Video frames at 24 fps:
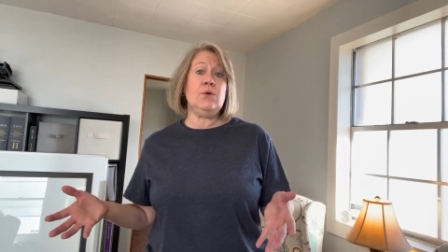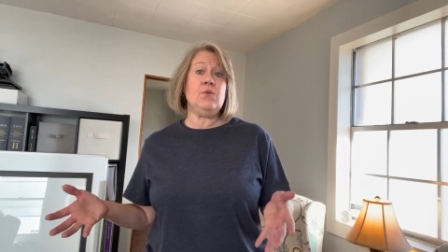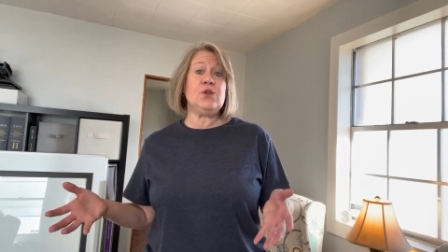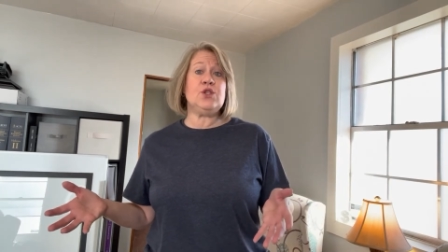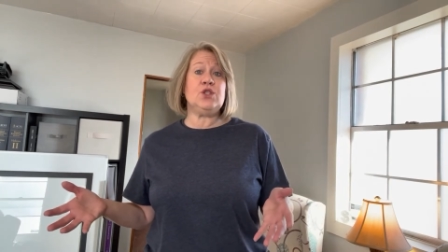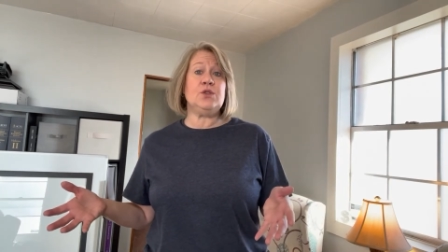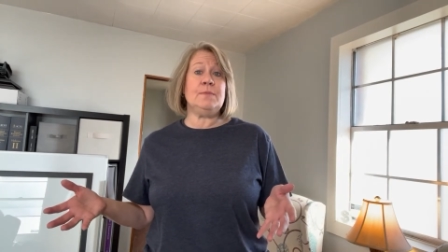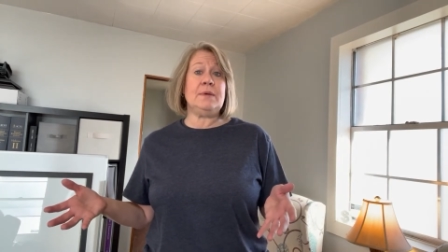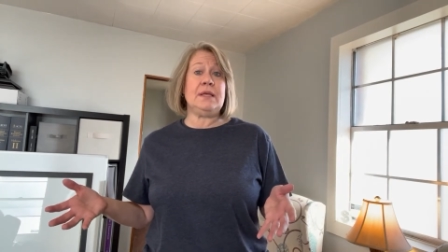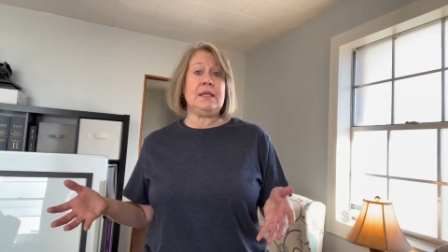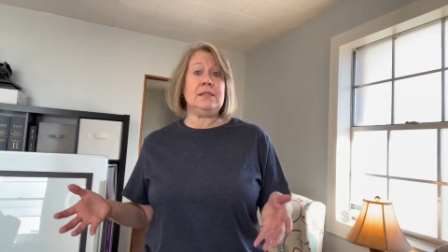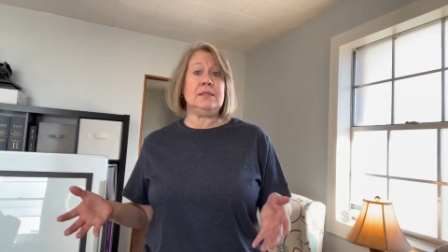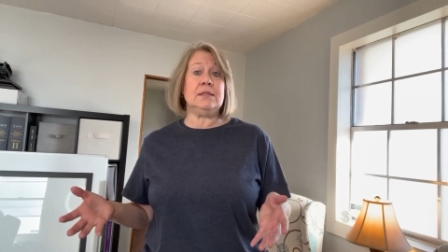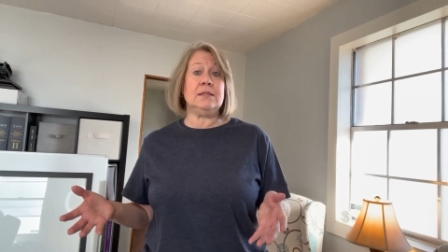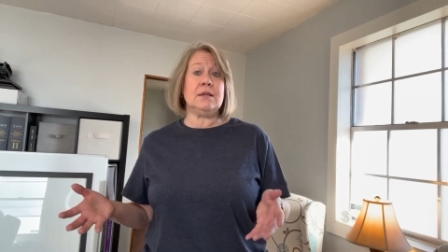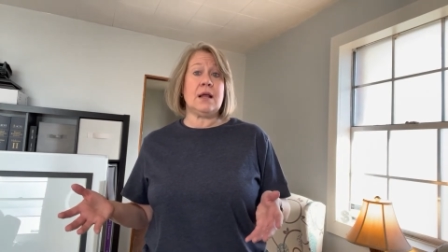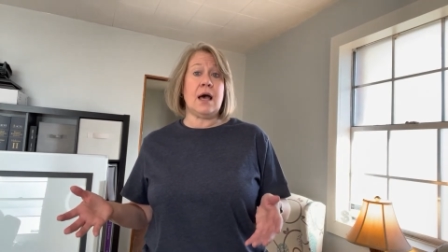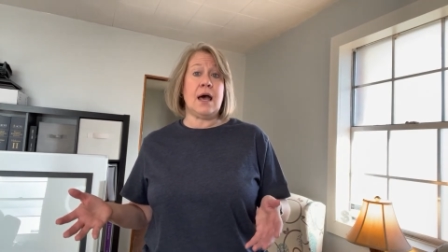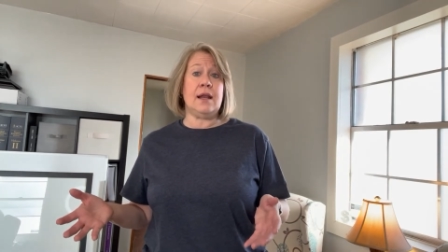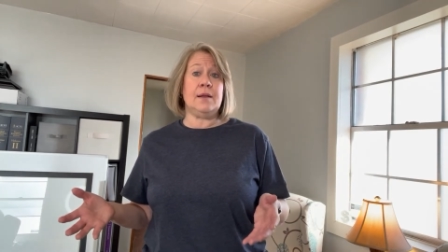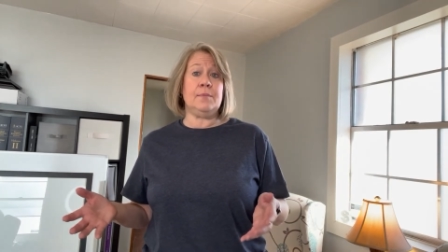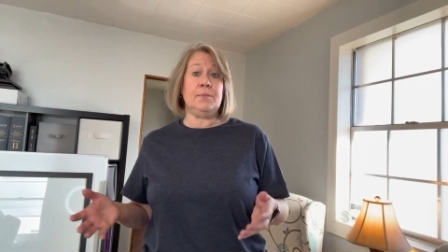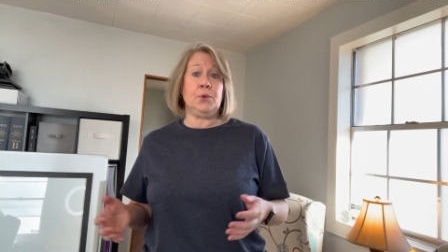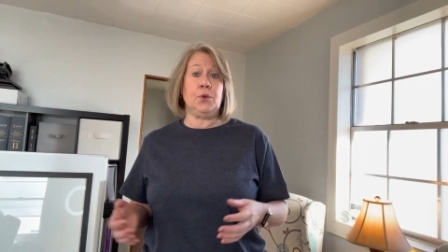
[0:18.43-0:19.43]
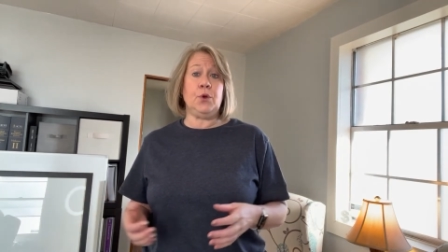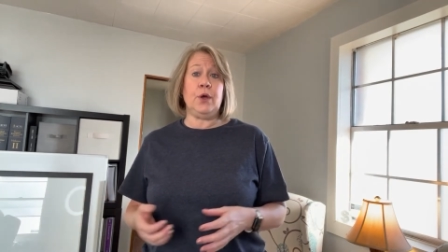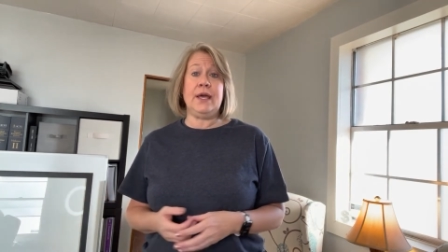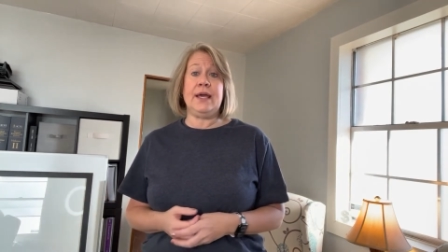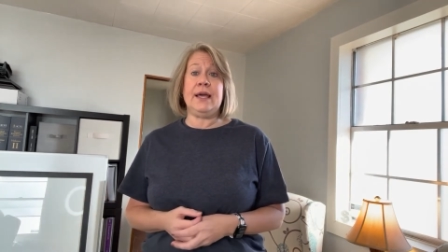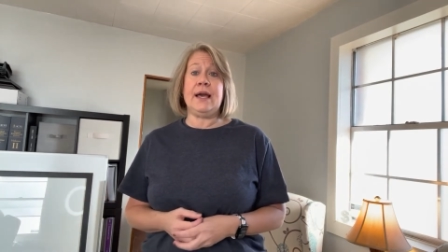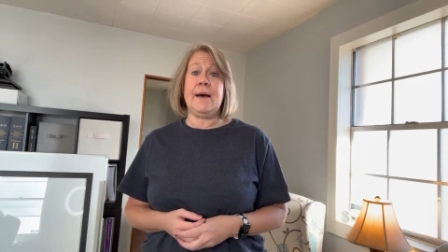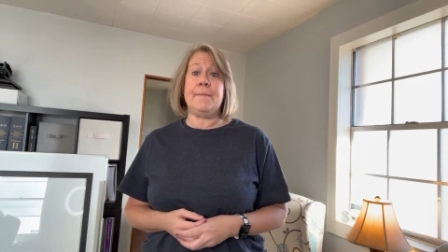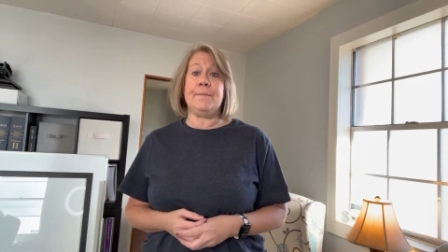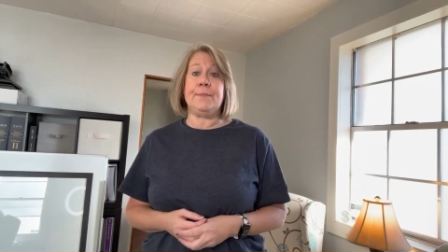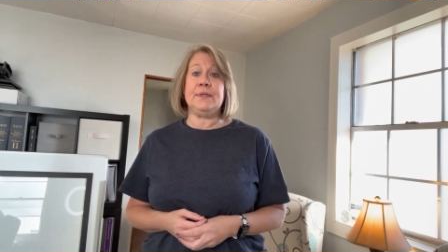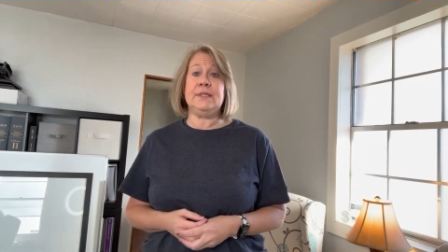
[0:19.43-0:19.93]
which means non-employee
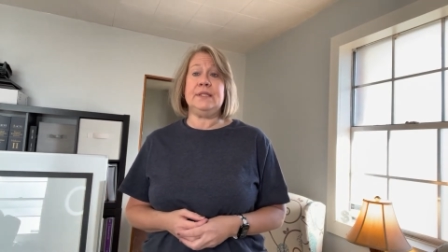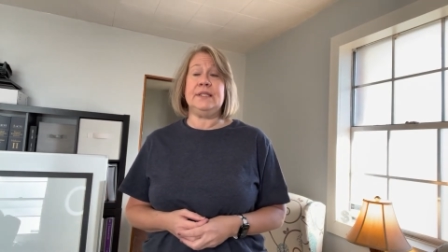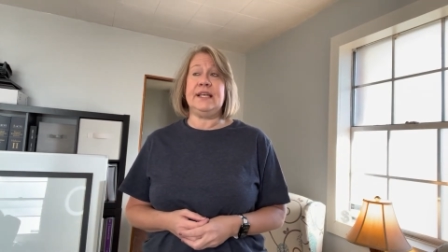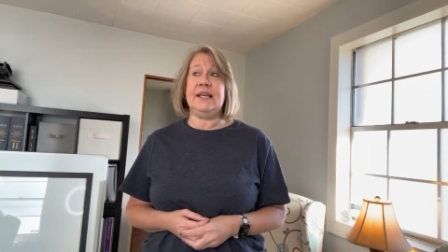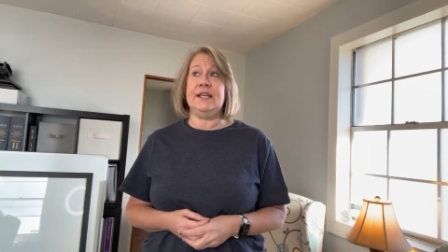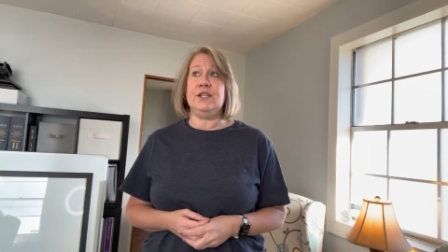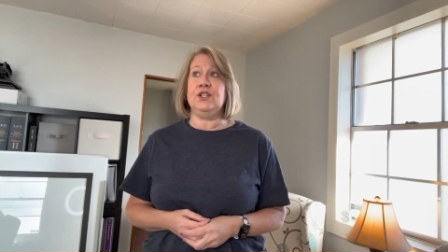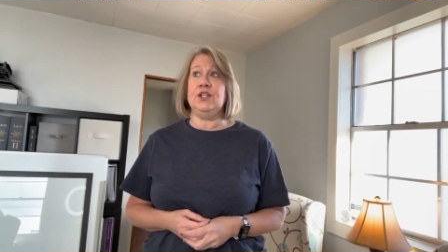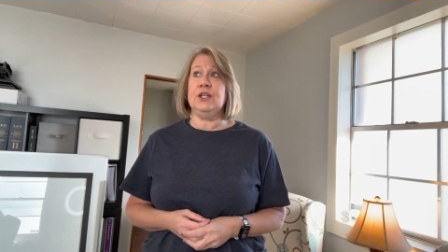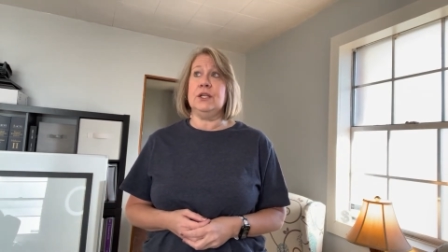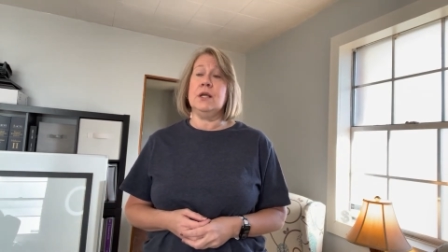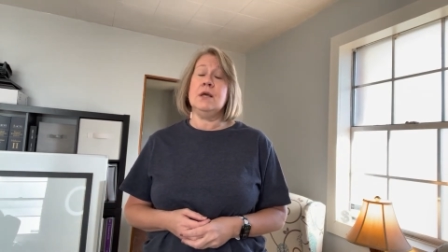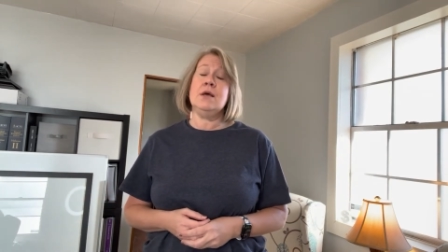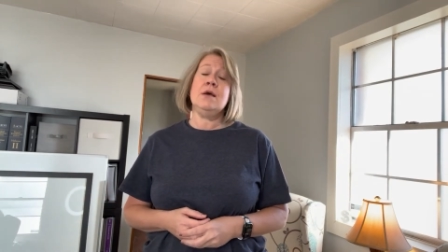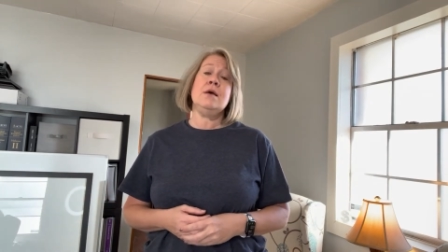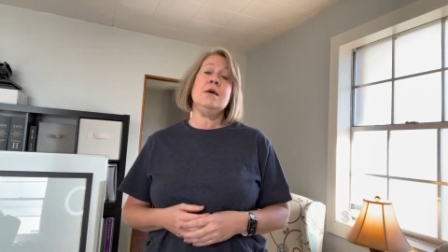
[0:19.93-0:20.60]
compensation.